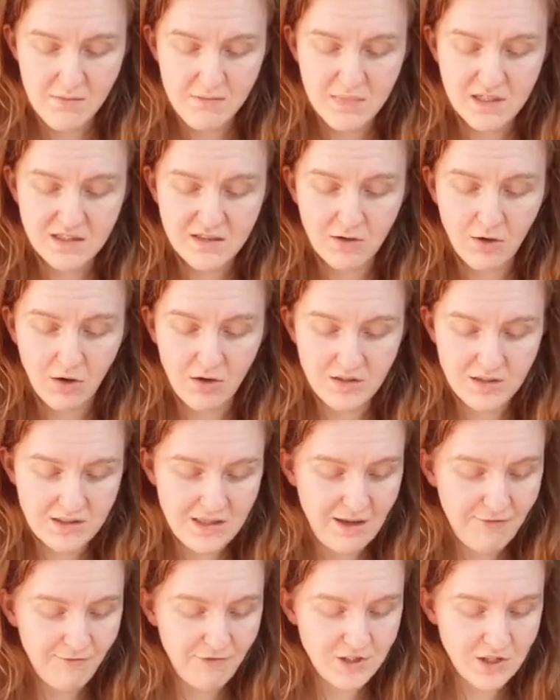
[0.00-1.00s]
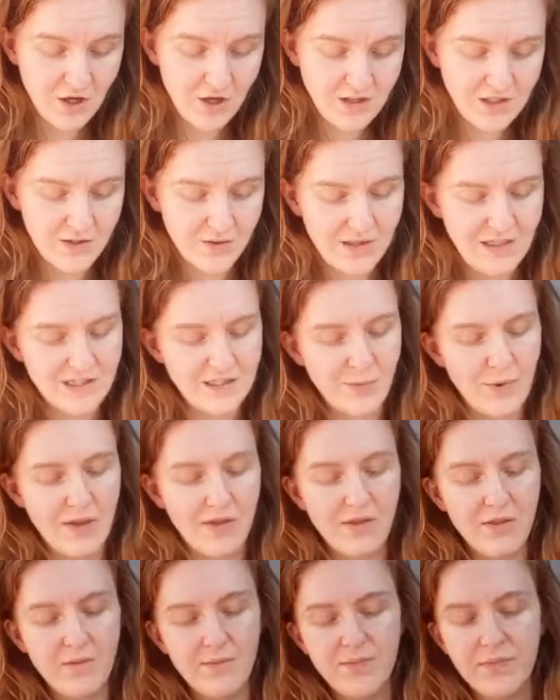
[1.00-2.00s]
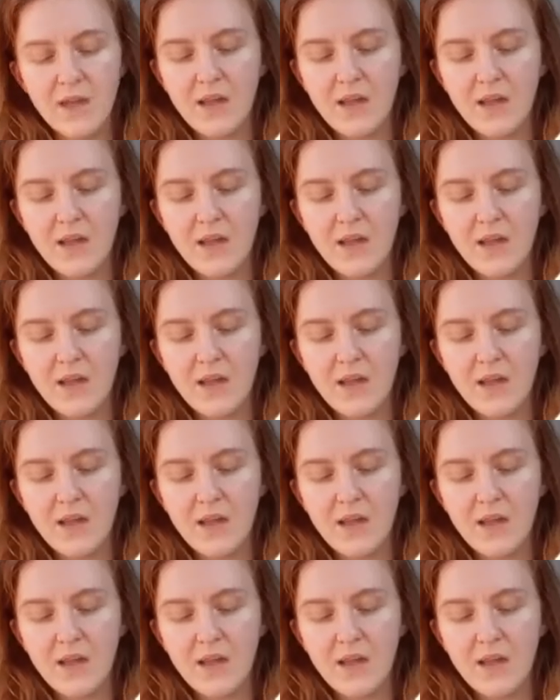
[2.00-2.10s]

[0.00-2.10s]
Mr. Collins then returned to Elizabeth.